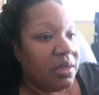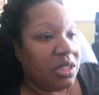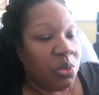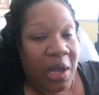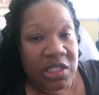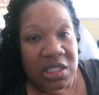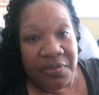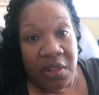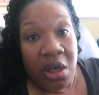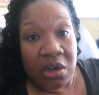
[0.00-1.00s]
she watches
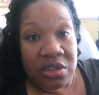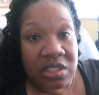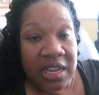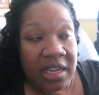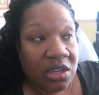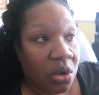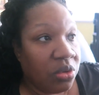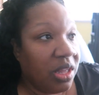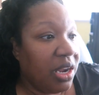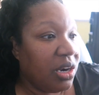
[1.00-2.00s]
bloggers that
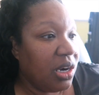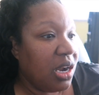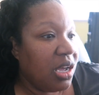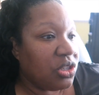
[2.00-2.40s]
go there.